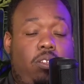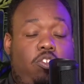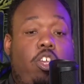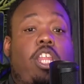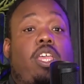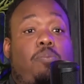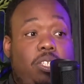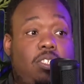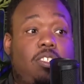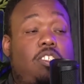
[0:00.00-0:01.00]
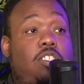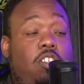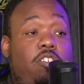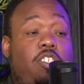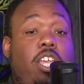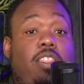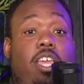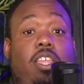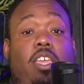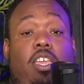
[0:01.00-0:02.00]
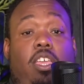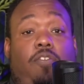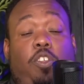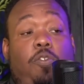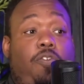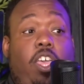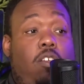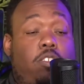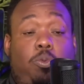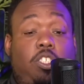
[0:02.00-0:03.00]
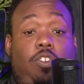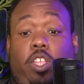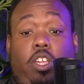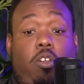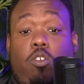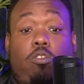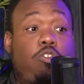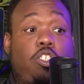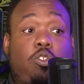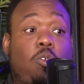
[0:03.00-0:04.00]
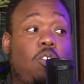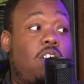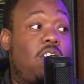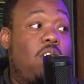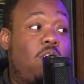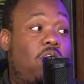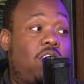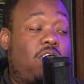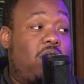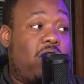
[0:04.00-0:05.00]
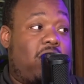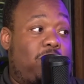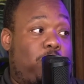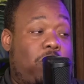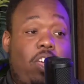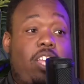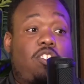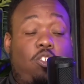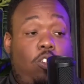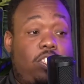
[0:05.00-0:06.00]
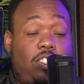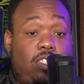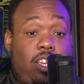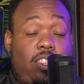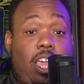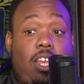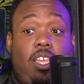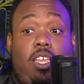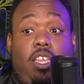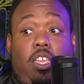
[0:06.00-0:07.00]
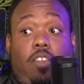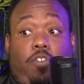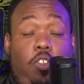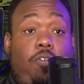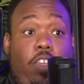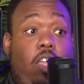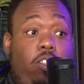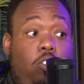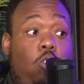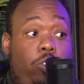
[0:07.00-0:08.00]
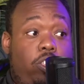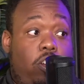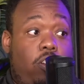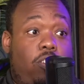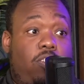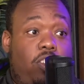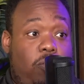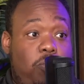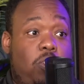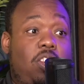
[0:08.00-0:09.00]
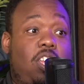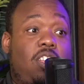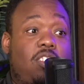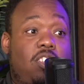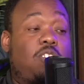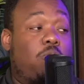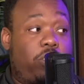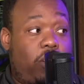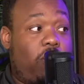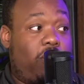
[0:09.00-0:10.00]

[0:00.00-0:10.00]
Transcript: trying to get businesses to understand that if you fail, especially if you're like a grocery store or anything that provides services like that, if you fail and don't return, the community doesn't return.